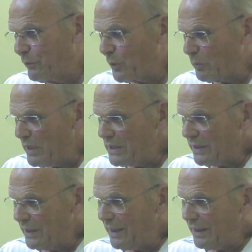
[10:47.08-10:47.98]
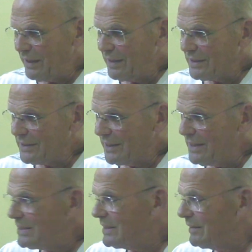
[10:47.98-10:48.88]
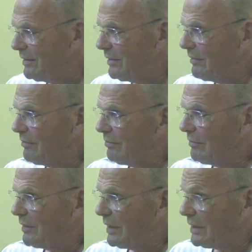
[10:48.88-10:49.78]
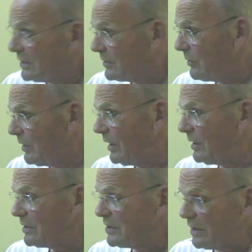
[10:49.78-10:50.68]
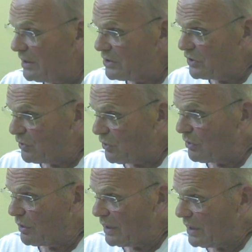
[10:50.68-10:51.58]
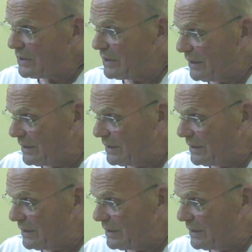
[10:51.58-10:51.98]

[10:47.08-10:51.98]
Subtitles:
formation in the Salesian history, in the Salesian congregation